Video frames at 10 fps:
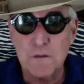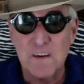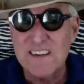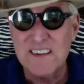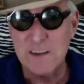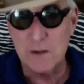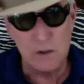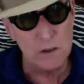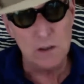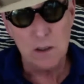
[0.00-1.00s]
funded
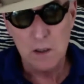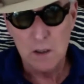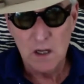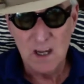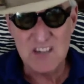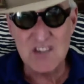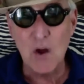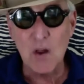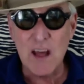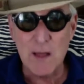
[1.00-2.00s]
her
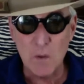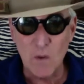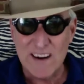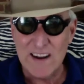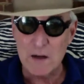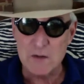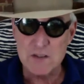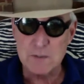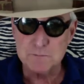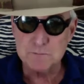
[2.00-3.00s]
assault on the White
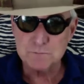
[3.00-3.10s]
House.